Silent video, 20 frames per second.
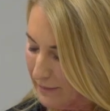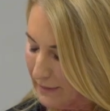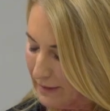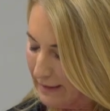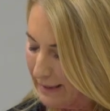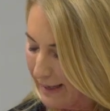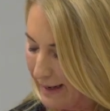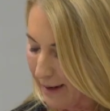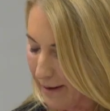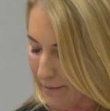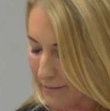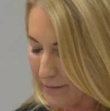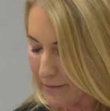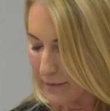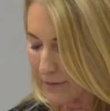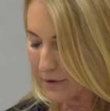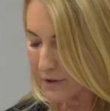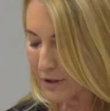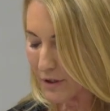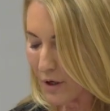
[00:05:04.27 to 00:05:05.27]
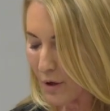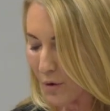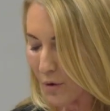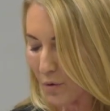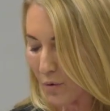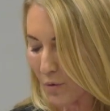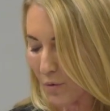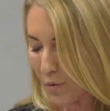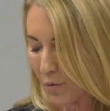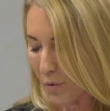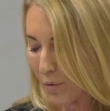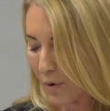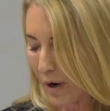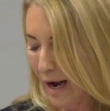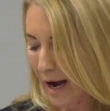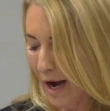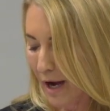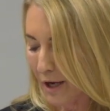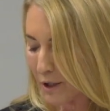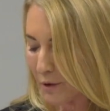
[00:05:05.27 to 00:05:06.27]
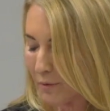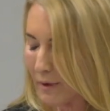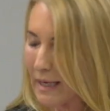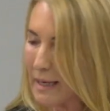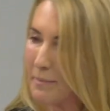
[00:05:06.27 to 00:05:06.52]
Yeah. So how do we